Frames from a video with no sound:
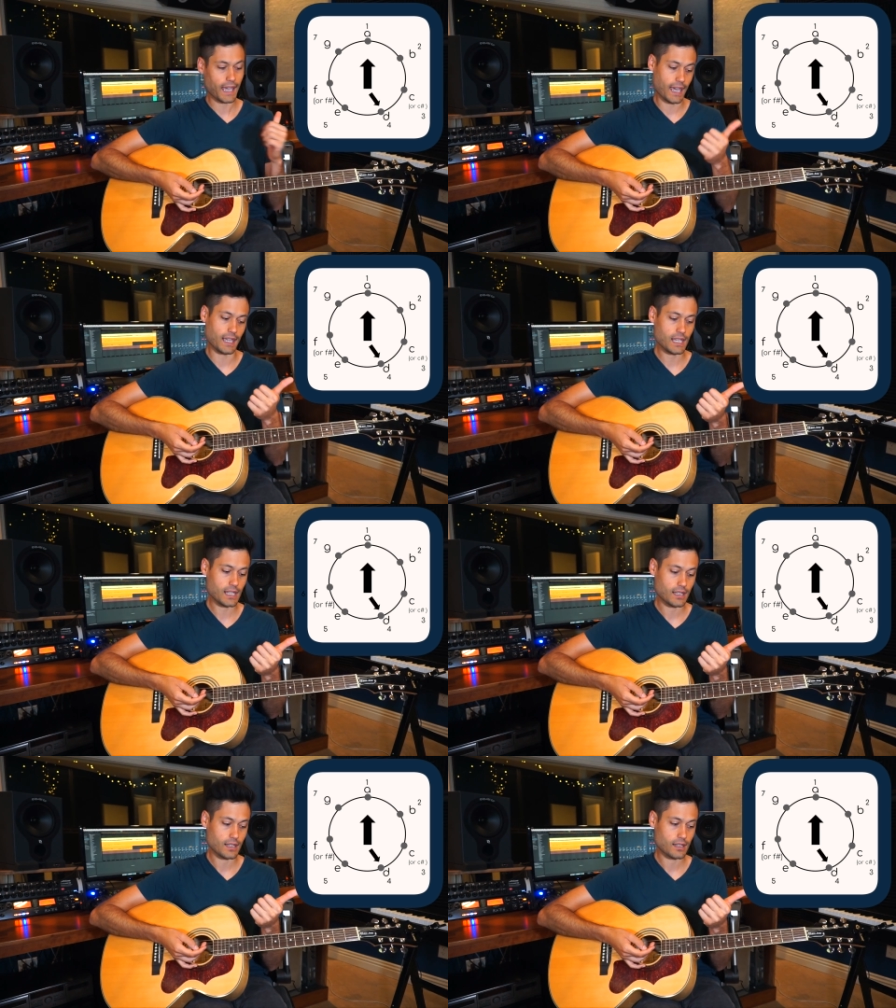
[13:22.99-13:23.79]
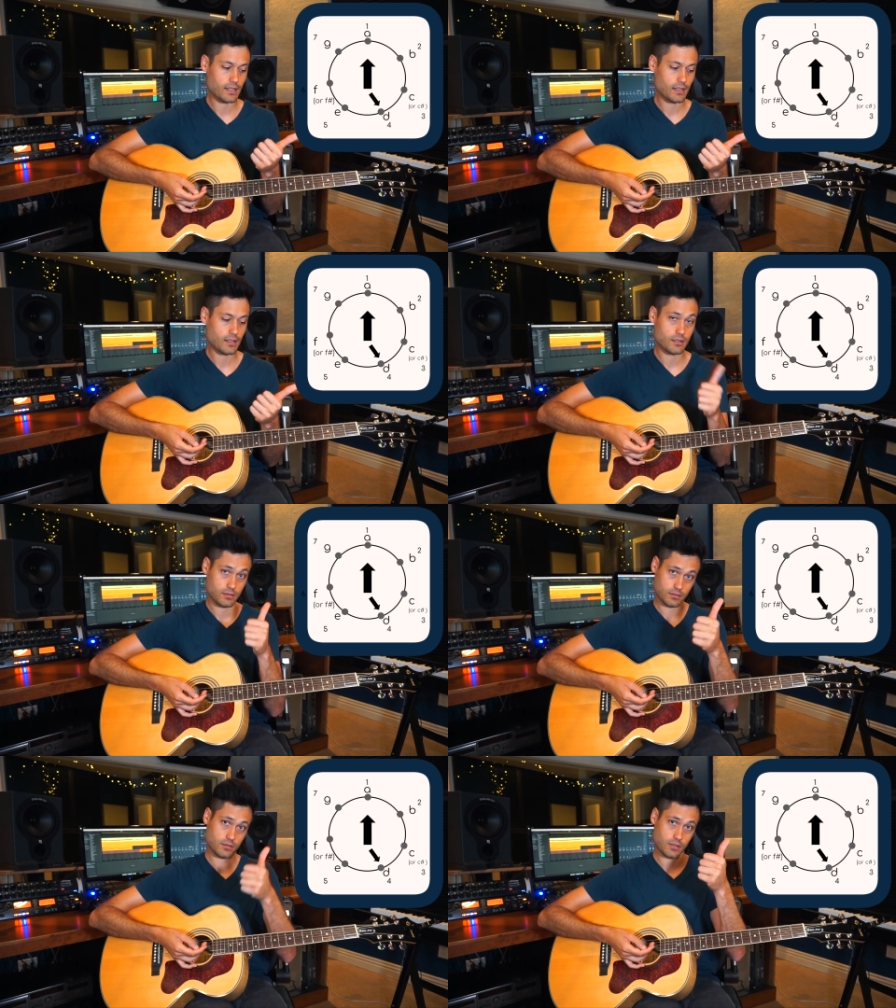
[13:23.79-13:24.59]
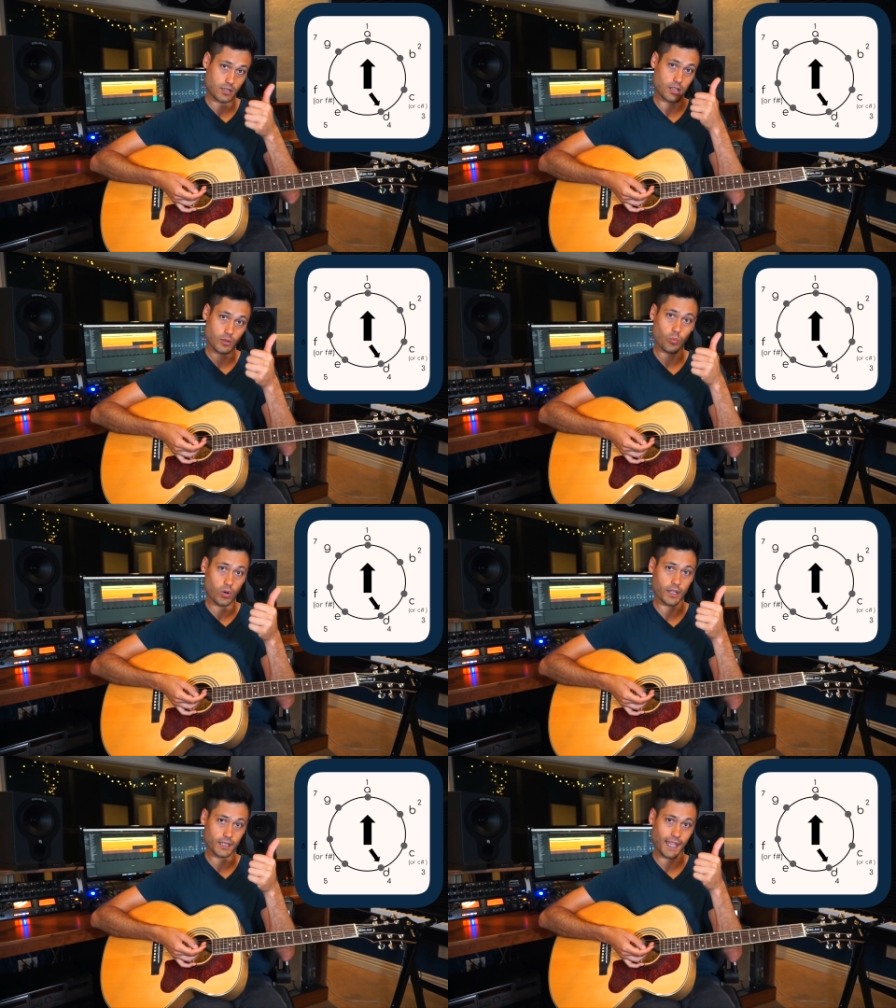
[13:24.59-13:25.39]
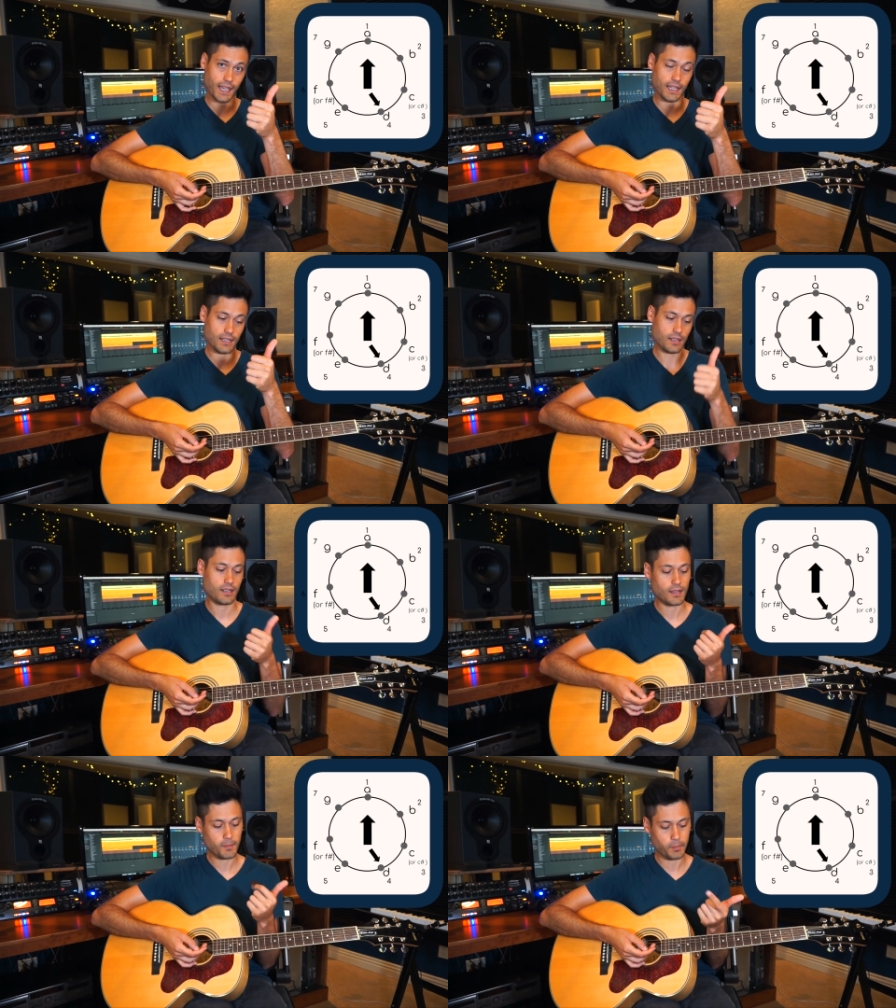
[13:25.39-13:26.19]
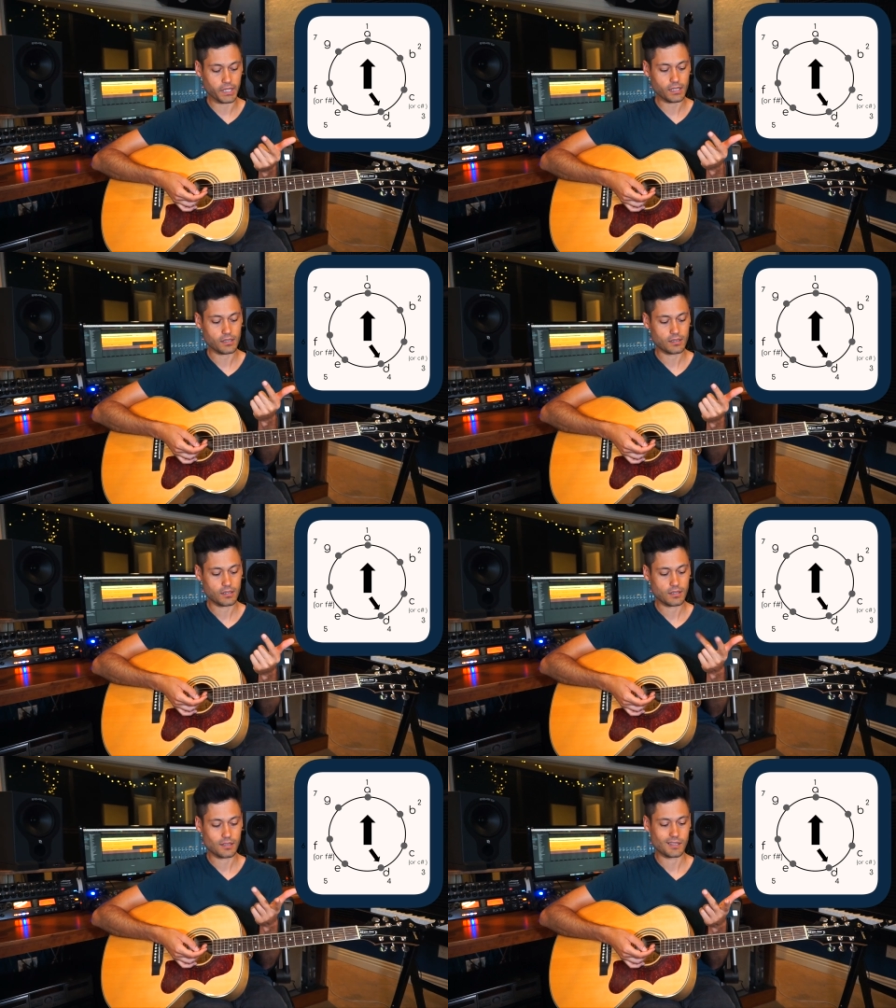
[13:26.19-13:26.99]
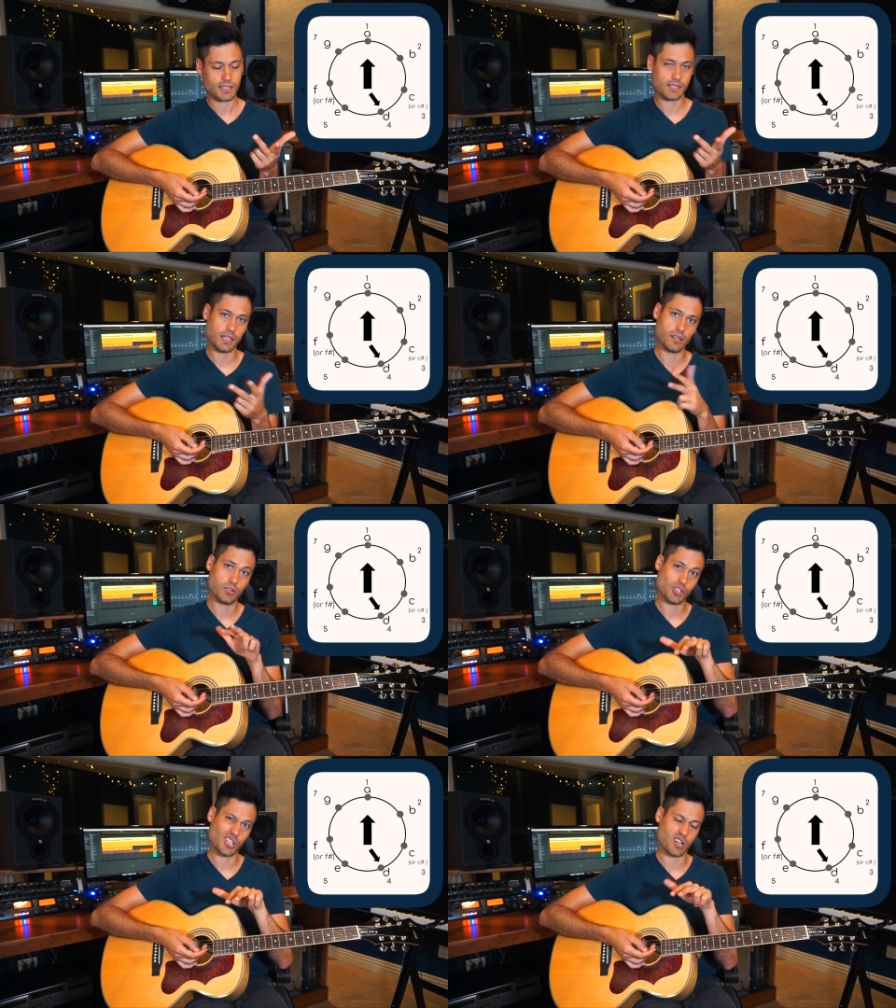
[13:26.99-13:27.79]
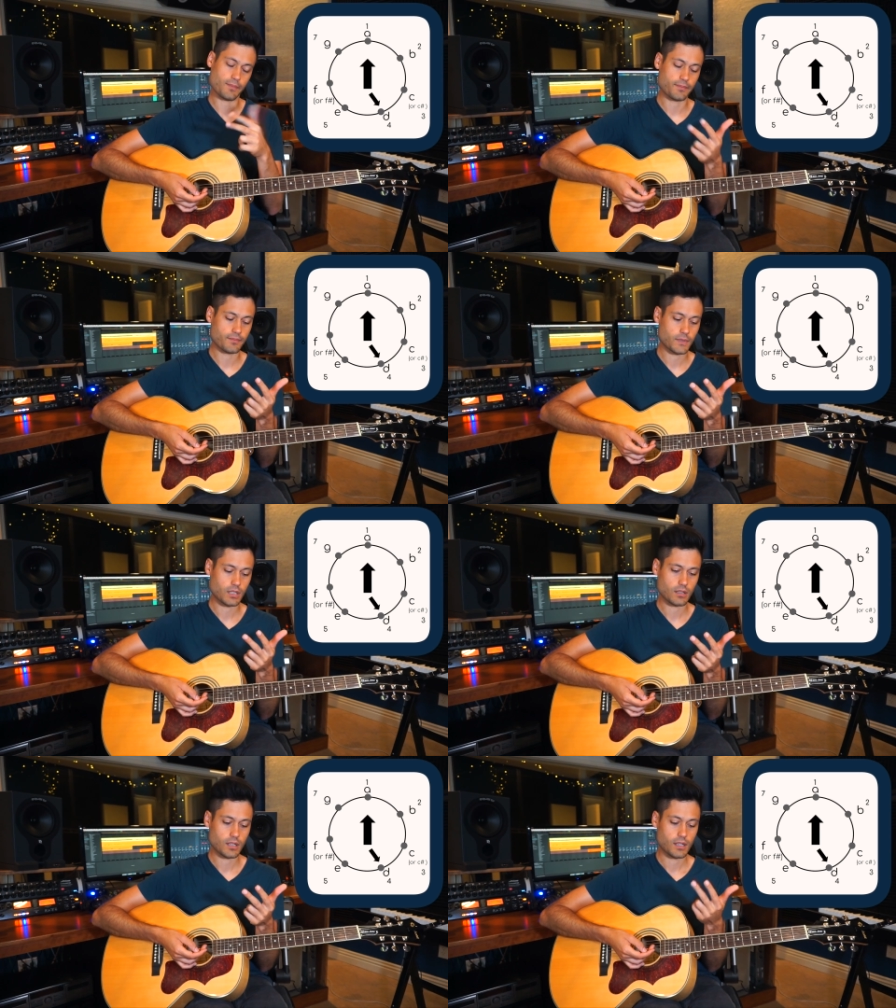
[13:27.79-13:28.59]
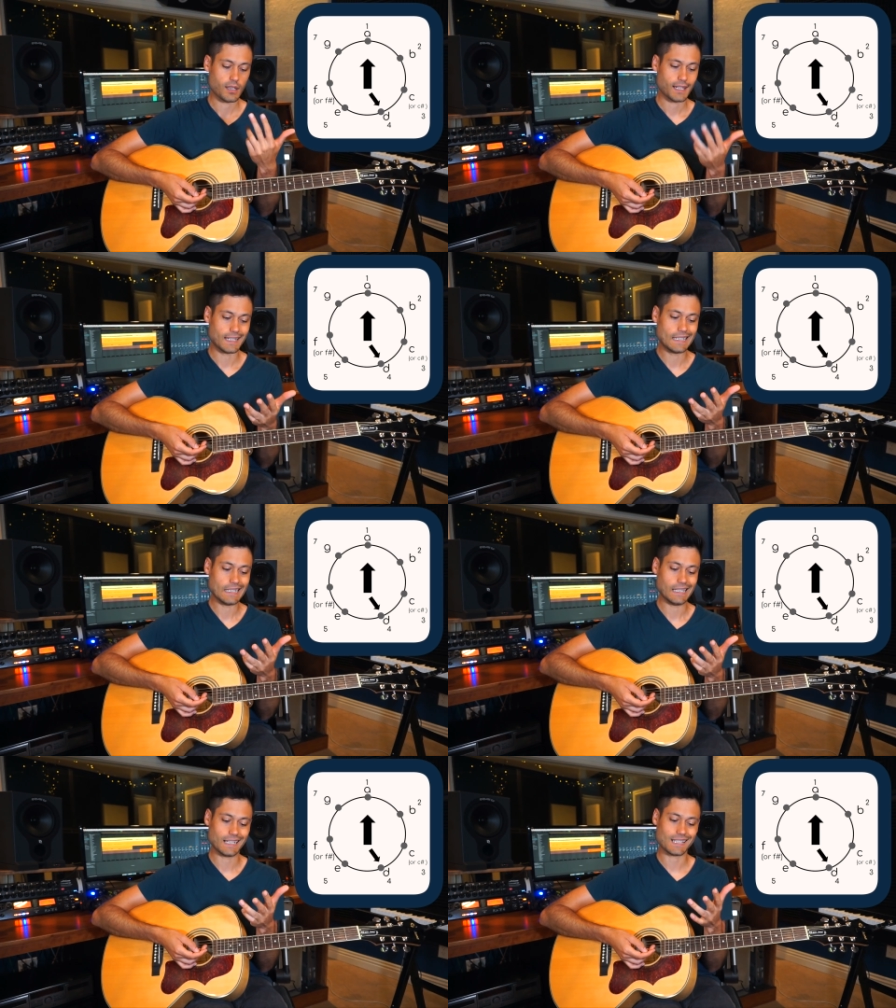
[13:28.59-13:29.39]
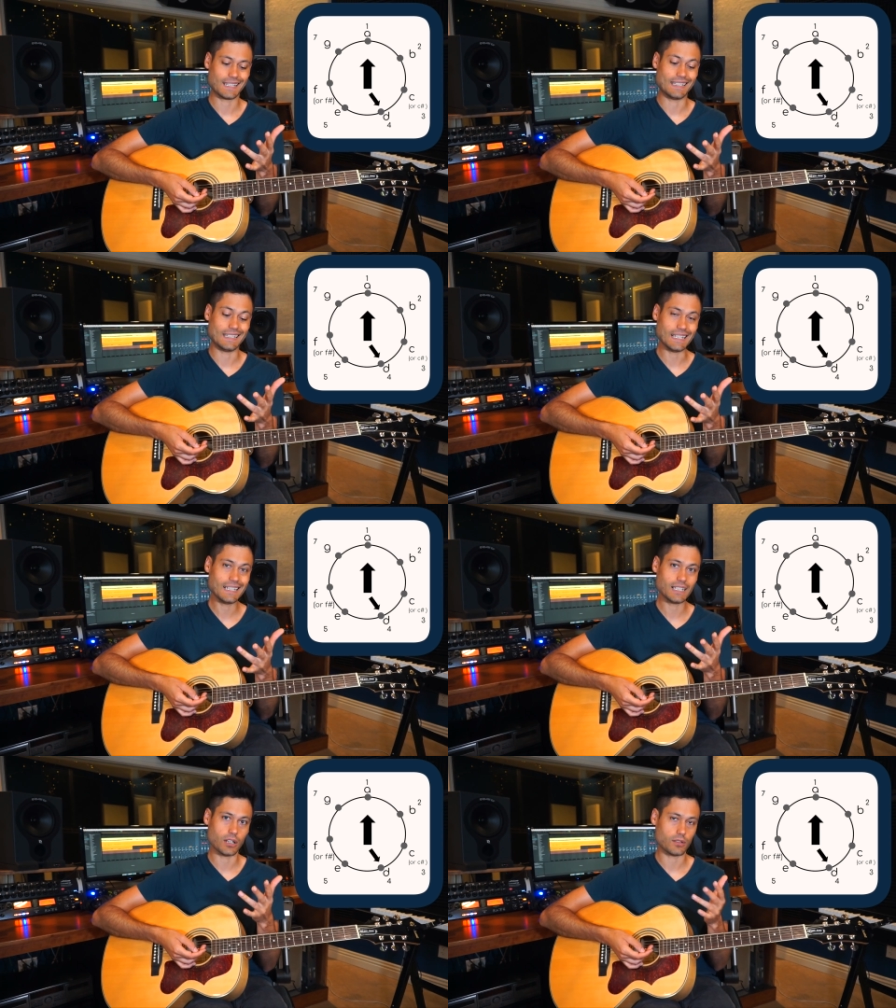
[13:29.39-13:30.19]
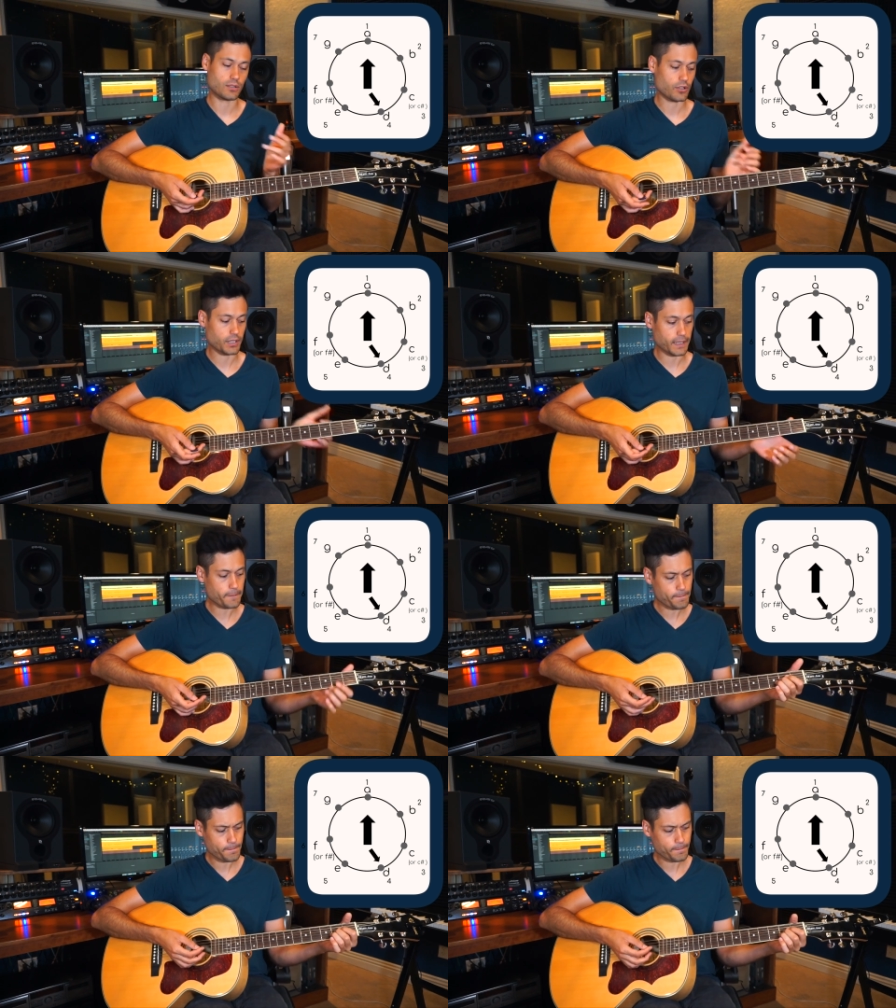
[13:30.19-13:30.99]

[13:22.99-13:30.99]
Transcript: A, call it 1, A, B, C sharp, D. It's a D note, okay?